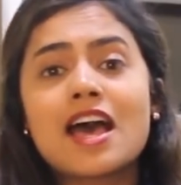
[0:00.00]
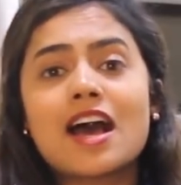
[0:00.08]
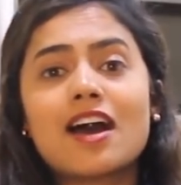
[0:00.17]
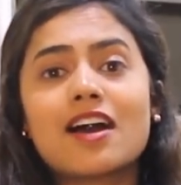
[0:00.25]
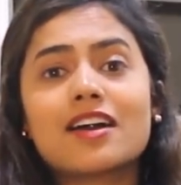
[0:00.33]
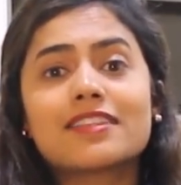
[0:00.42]

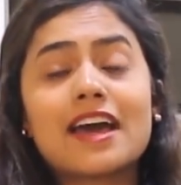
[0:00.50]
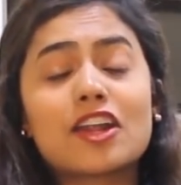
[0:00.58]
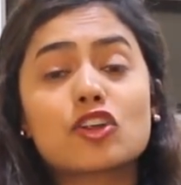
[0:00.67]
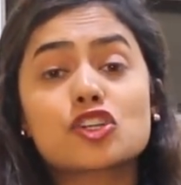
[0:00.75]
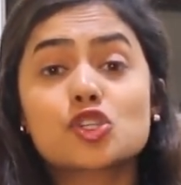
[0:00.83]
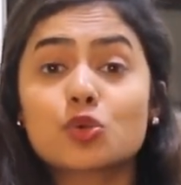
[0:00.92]

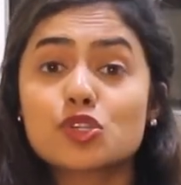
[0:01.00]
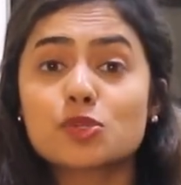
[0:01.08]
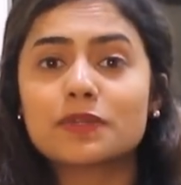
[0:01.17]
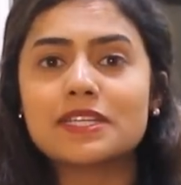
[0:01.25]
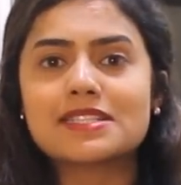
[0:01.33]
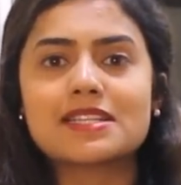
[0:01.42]
that are sure to
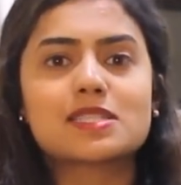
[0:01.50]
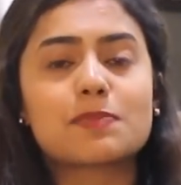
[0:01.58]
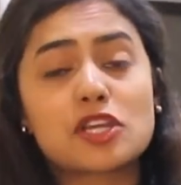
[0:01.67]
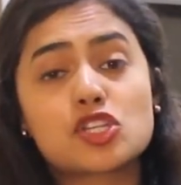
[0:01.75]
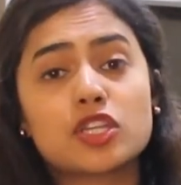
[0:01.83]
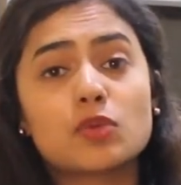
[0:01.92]
please, and
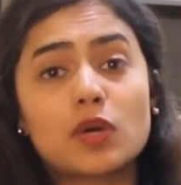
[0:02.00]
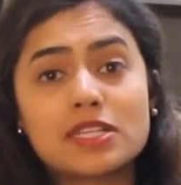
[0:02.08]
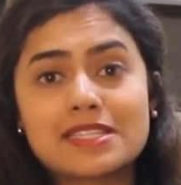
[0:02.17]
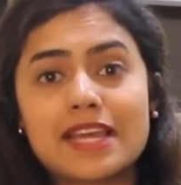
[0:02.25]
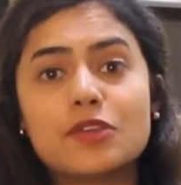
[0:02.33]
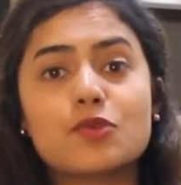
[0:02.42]
especially
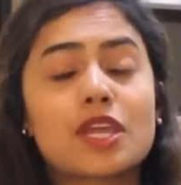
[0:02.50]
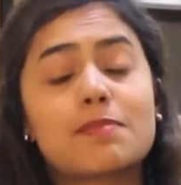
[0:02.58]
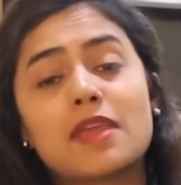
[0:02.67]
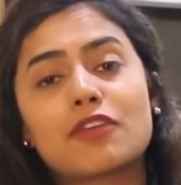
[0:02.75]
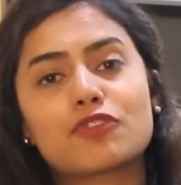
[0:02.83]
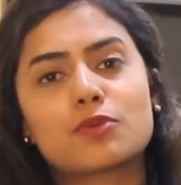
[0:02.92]
ones that you can
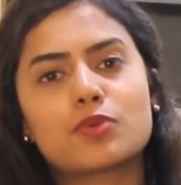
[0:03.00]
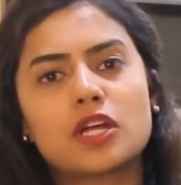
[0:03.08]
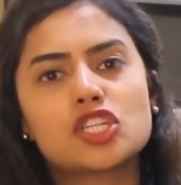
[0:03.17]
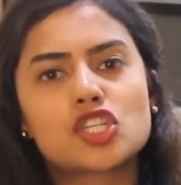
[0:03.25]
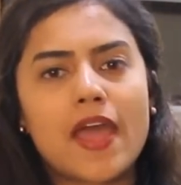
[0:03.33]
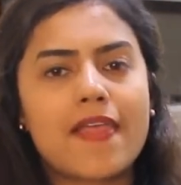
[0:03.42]
make for
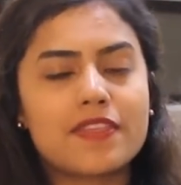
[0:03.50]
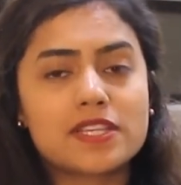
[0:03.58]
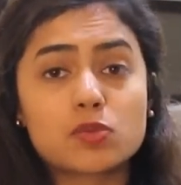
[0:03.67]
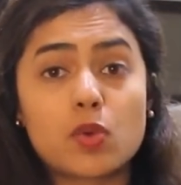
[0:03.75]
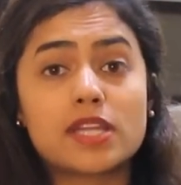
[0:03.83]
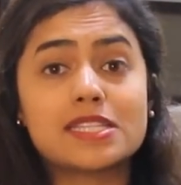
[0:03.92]
brunch, and
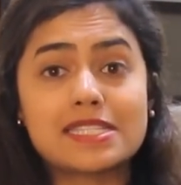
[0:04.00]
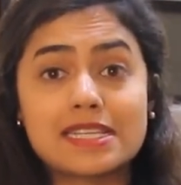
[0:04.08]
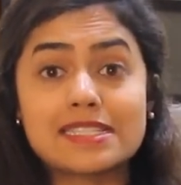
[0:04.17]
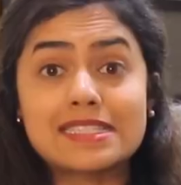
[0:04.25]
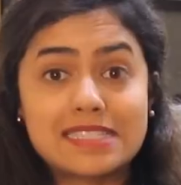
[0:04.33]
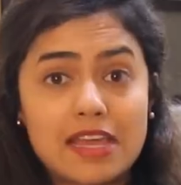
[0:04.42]
this one
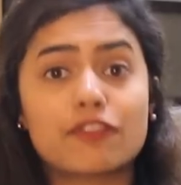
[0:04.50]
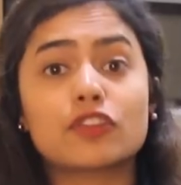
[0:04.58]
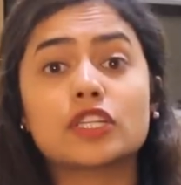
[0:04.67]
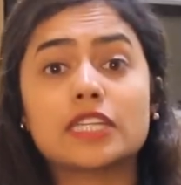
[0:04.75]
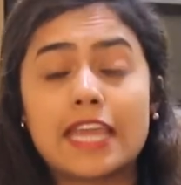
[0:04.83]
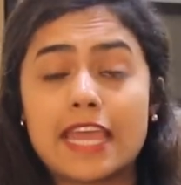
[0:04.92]
is
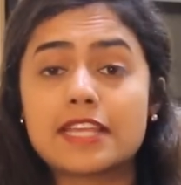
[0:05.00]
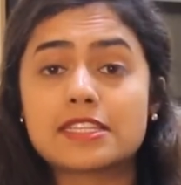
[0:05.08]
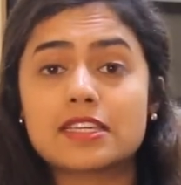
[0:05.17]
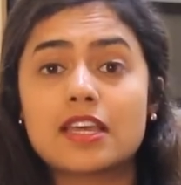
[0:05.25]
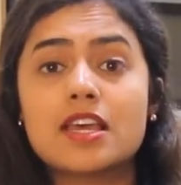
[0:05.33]
definitely it,